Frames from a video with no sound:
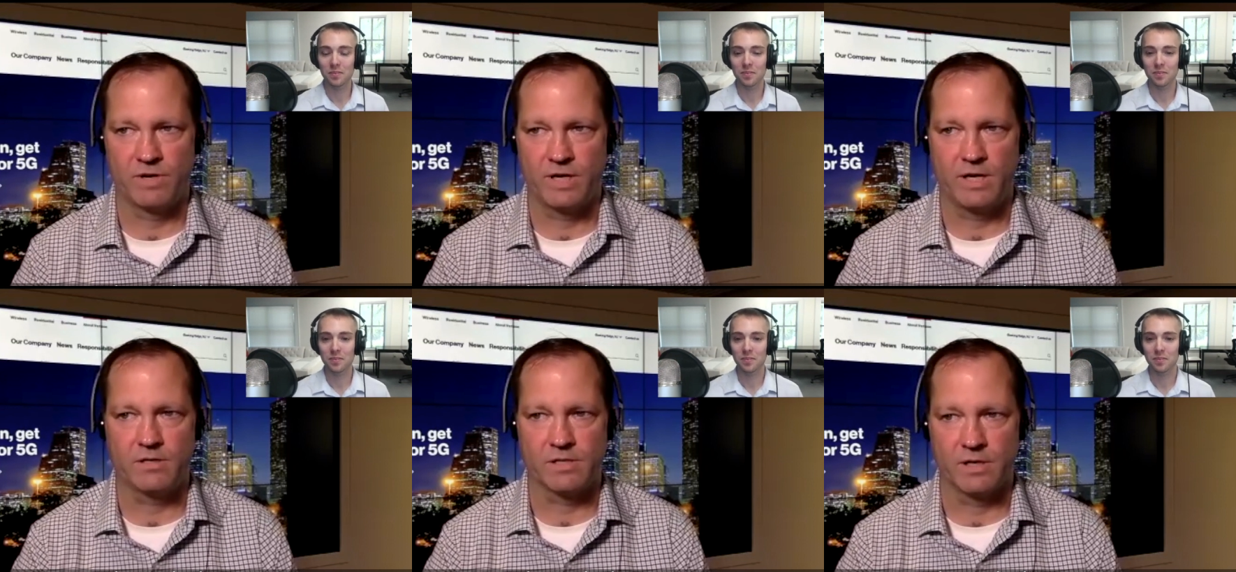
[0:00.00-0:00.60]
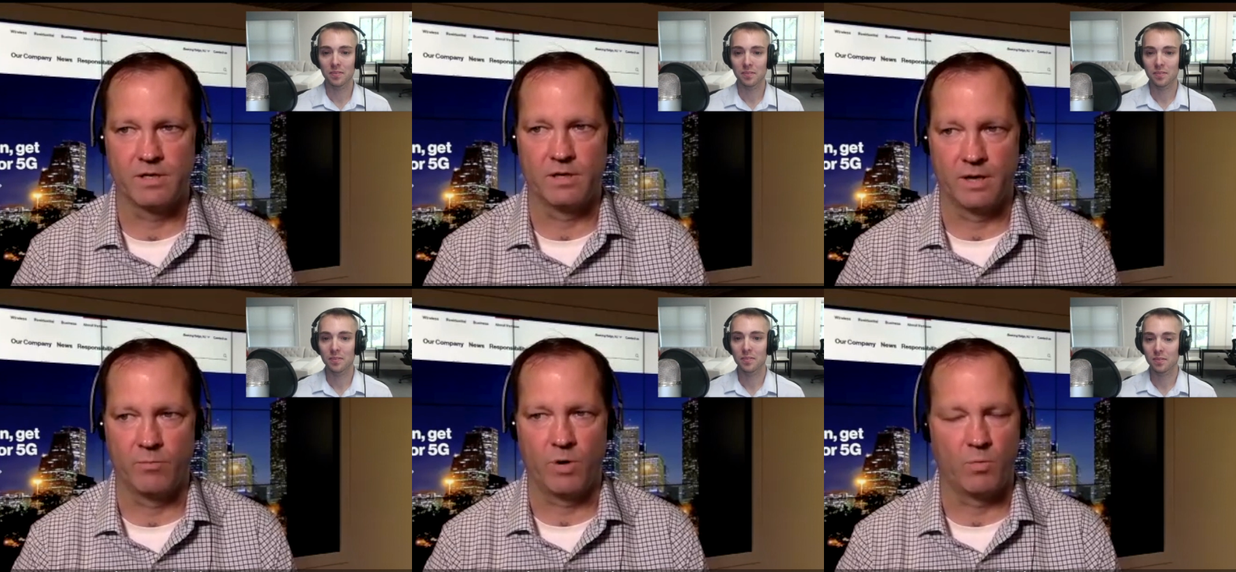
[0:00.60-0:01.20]
Speaker 1: over the years on,
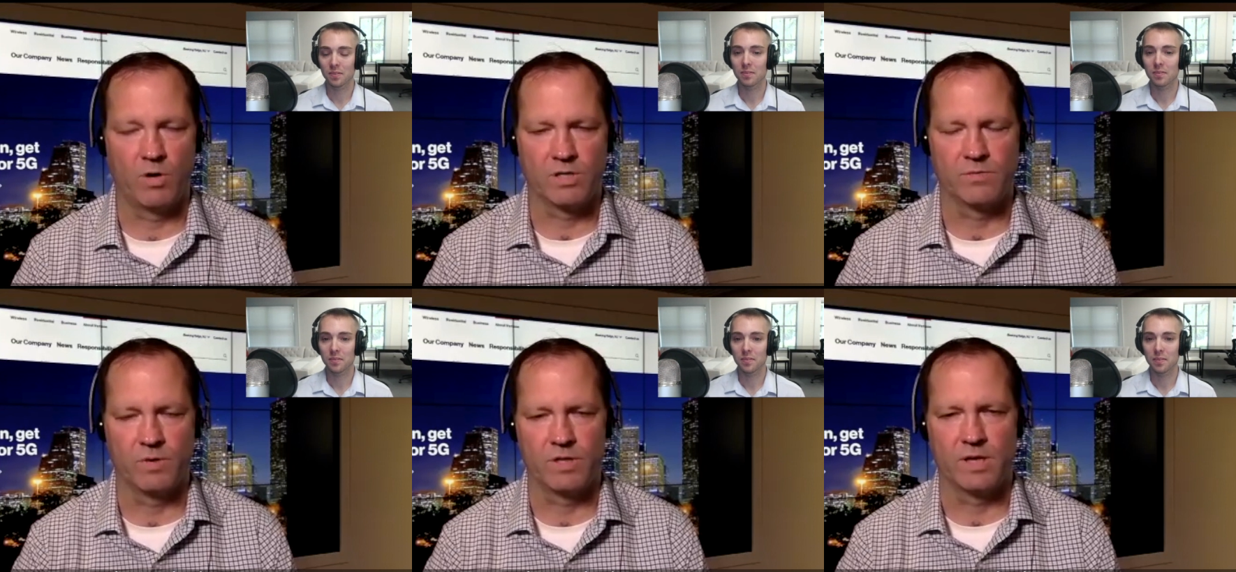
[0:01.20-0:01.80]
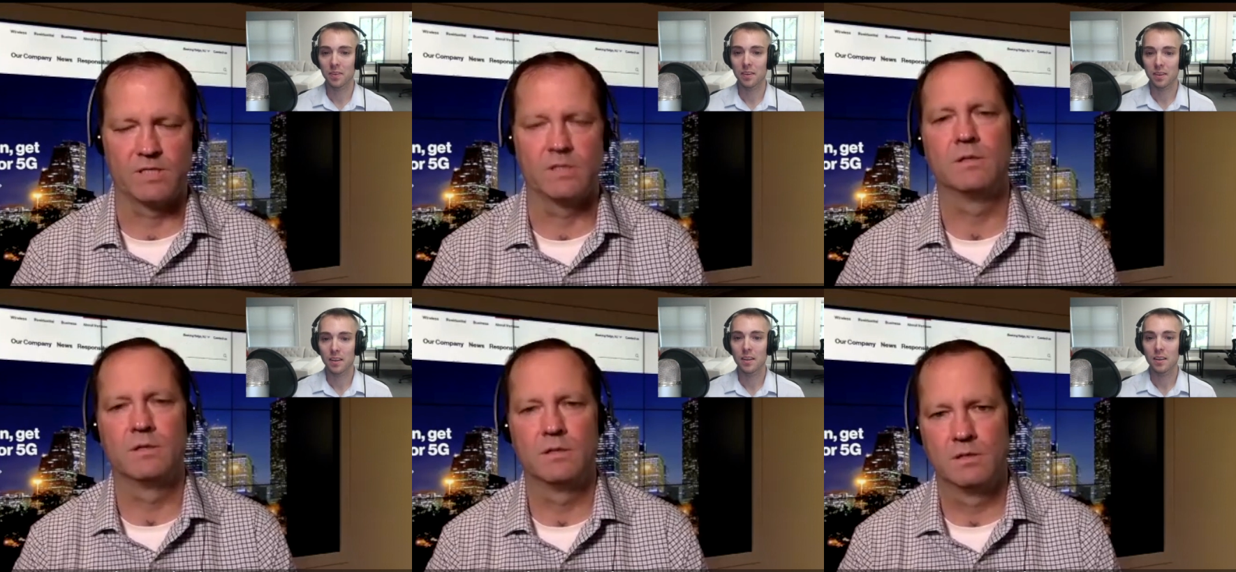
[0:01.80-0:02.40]
on what works and what doesn't.
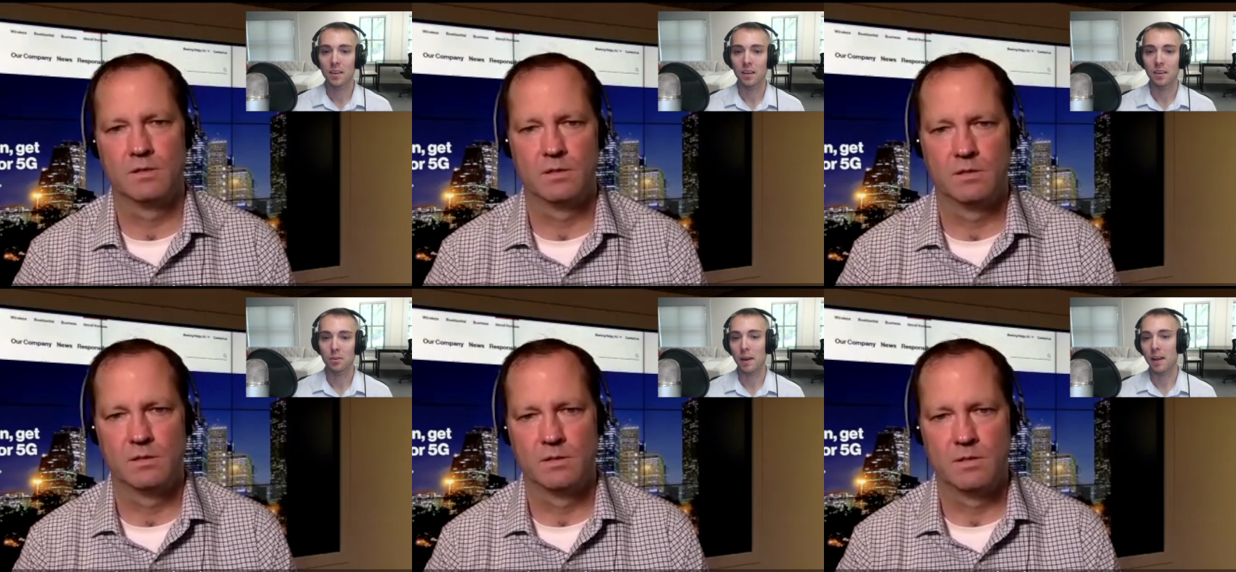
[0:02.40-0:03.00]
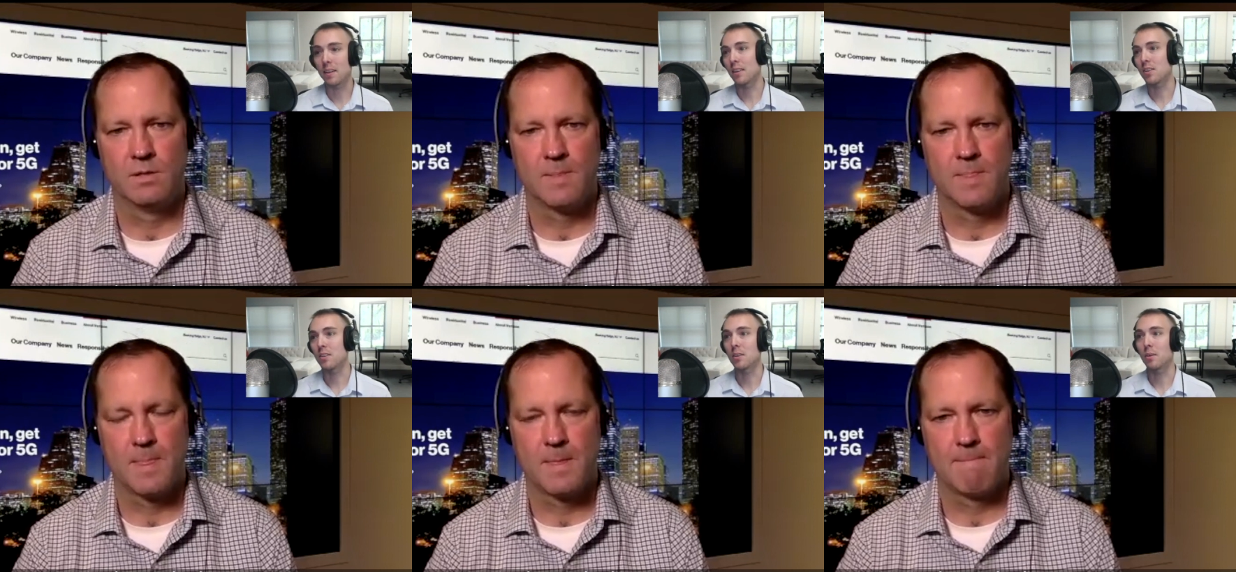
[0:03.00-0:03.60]
Speaker 2: Yeah. So paying
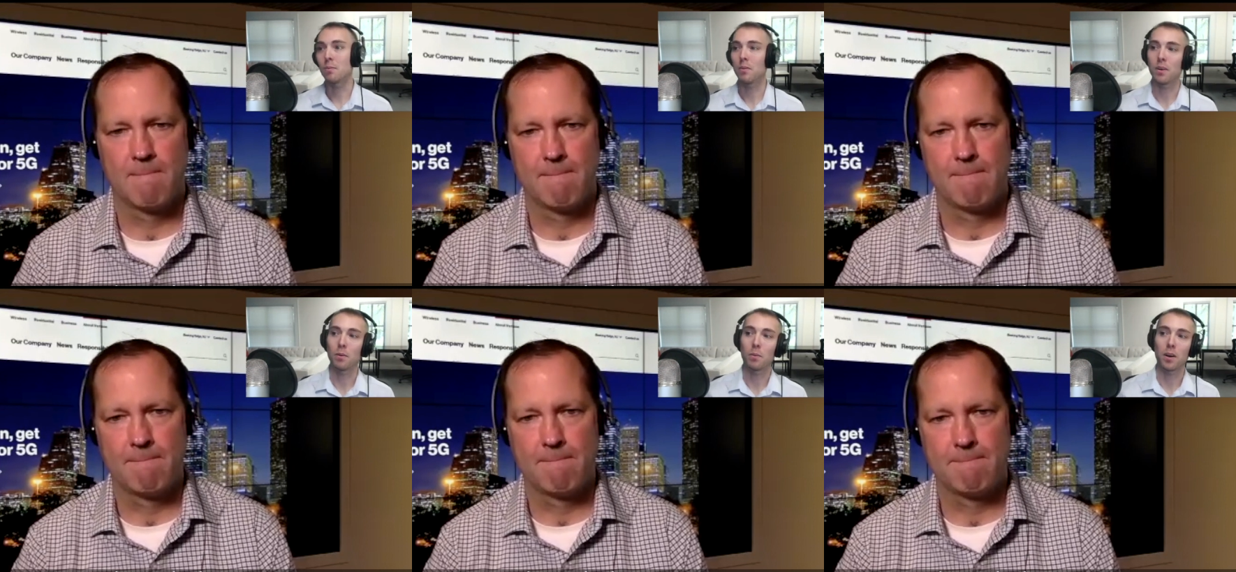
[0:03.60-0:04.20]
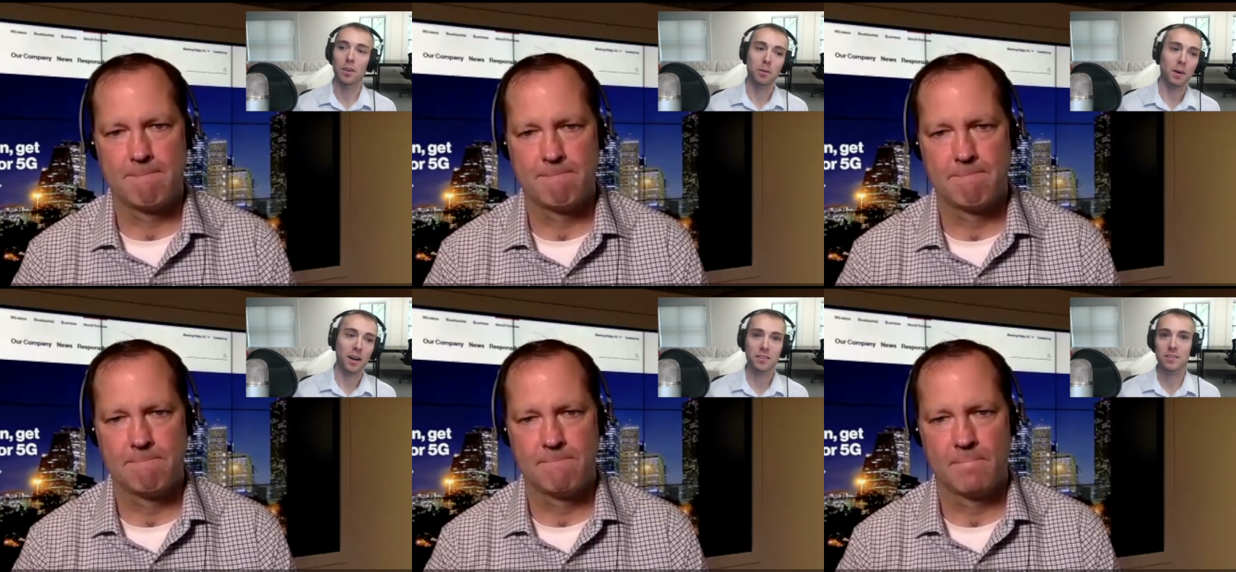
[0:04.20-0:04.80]
attention to, you know, what
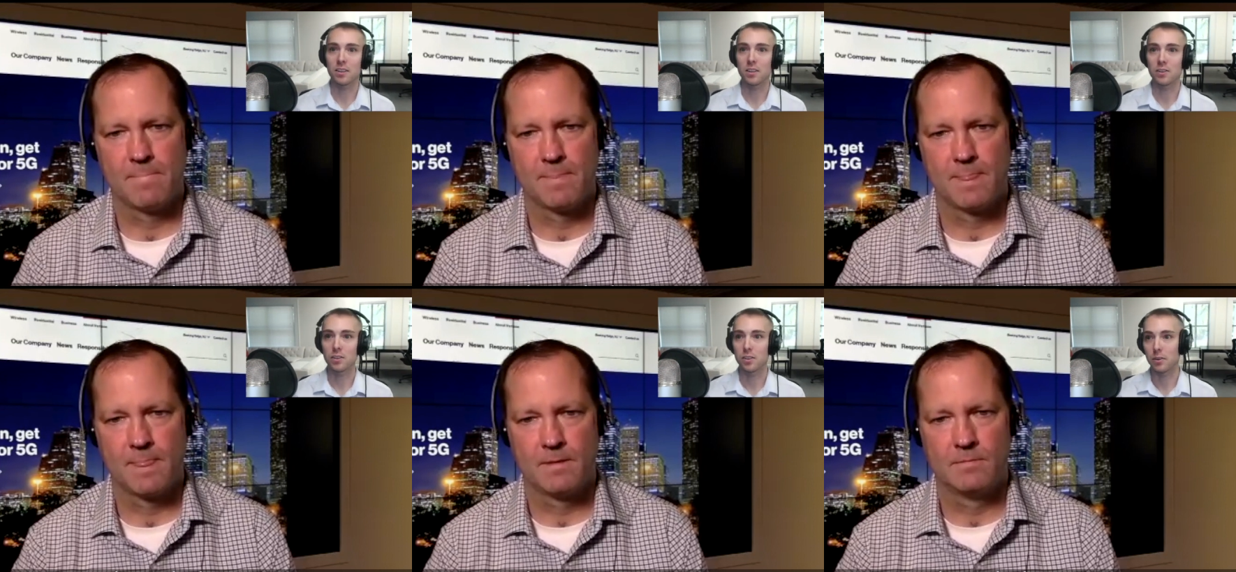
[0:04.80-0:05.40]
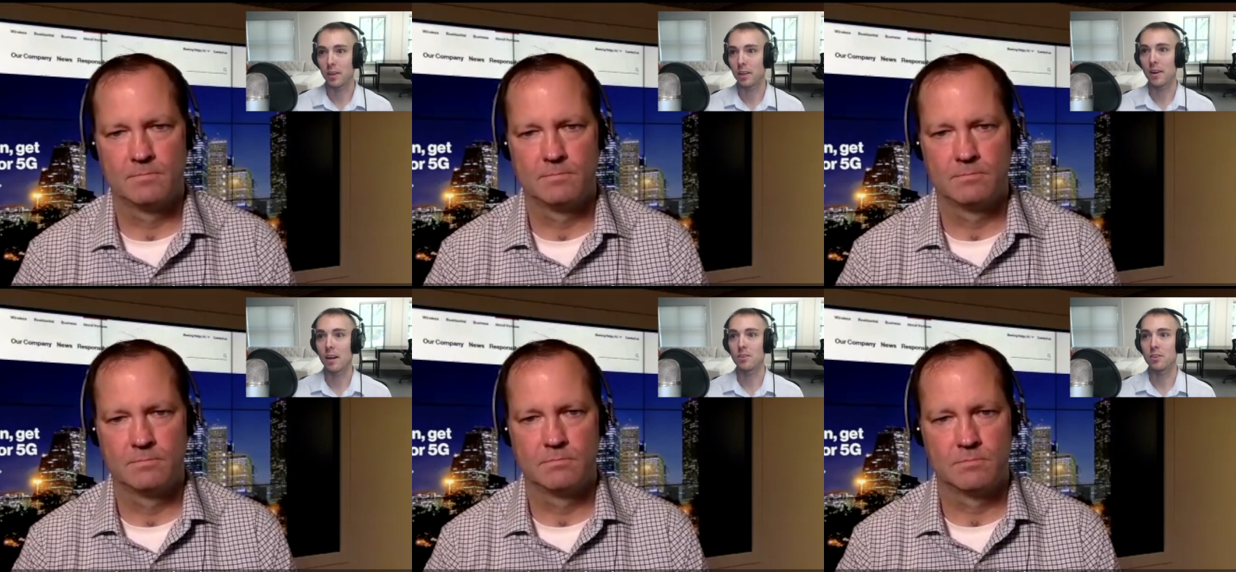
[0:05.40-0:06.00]
other bosses and leaders are
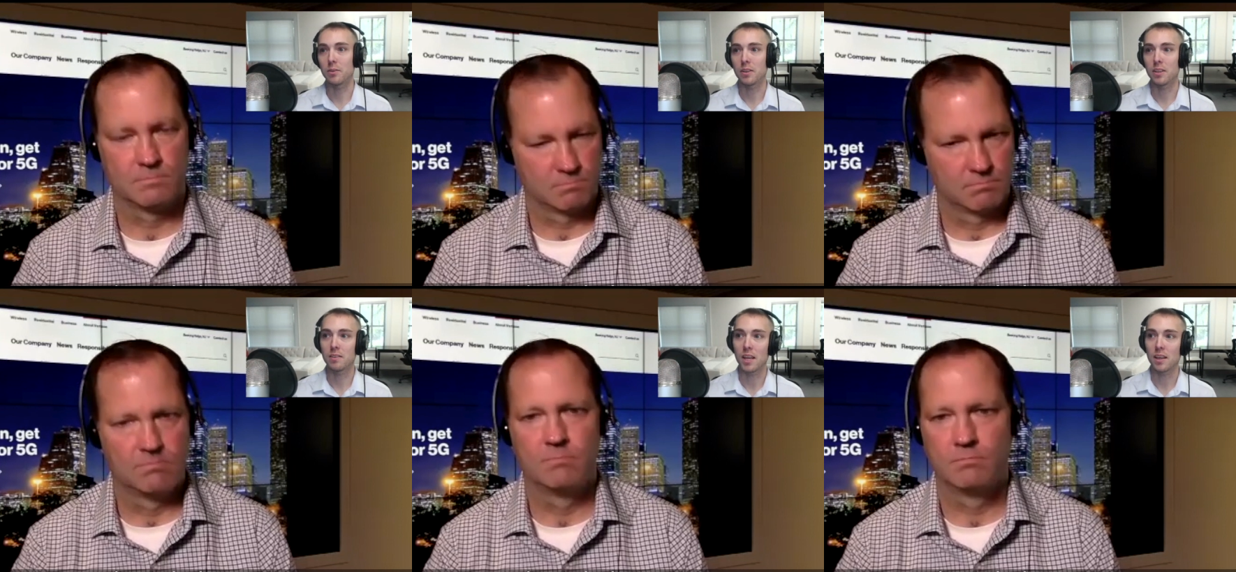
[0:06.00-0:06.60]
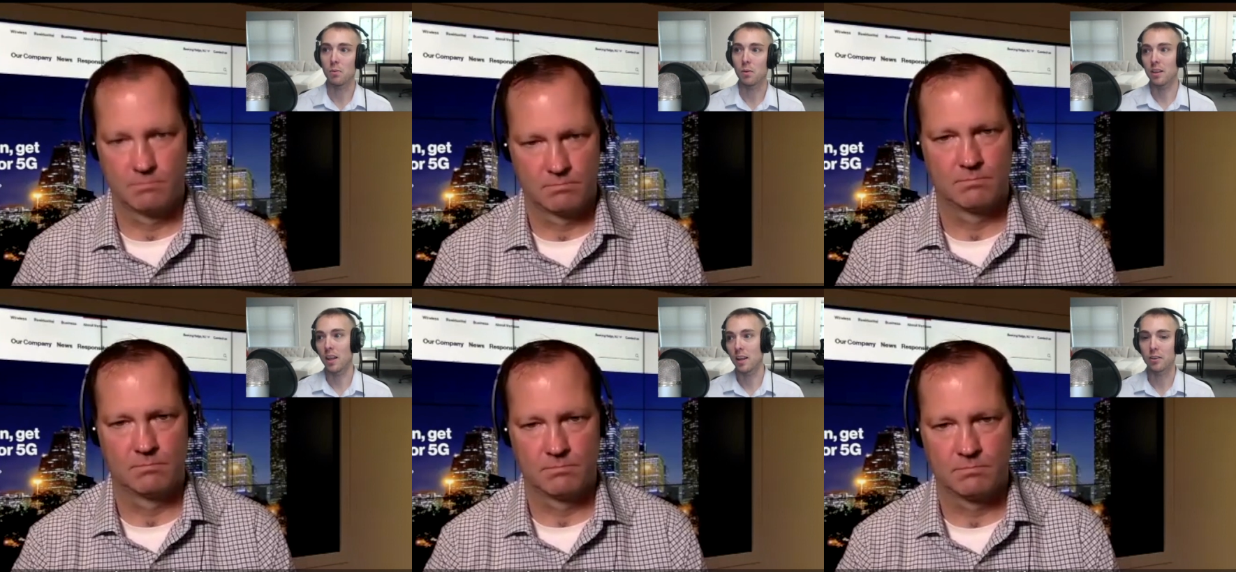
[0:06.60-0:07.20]
doing around you, and then taking
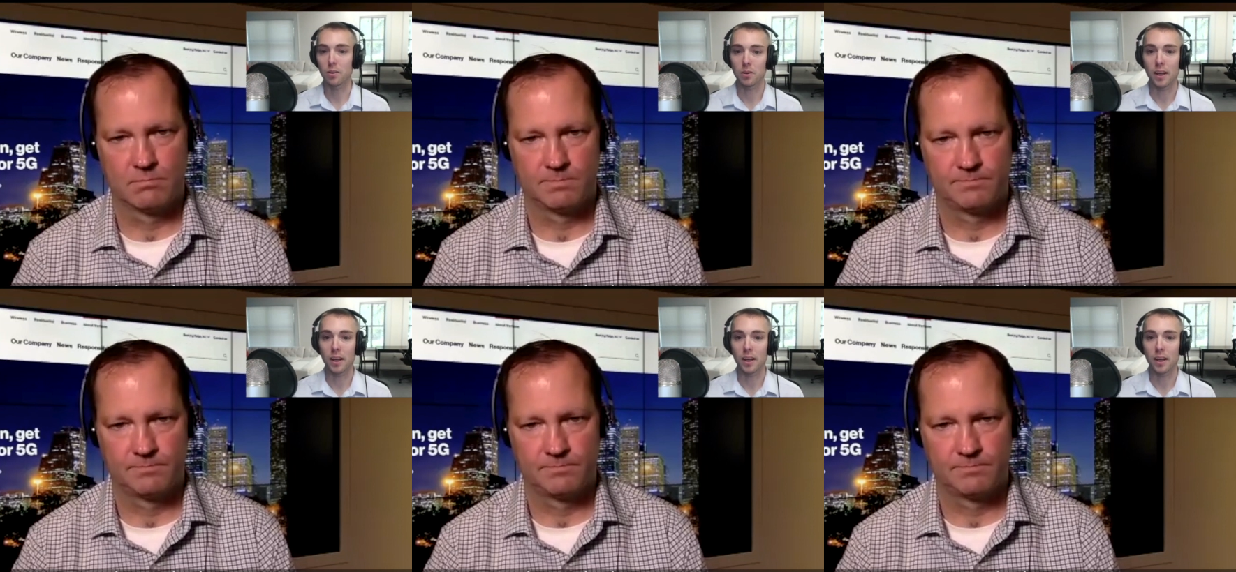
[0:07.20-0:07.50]
what you like or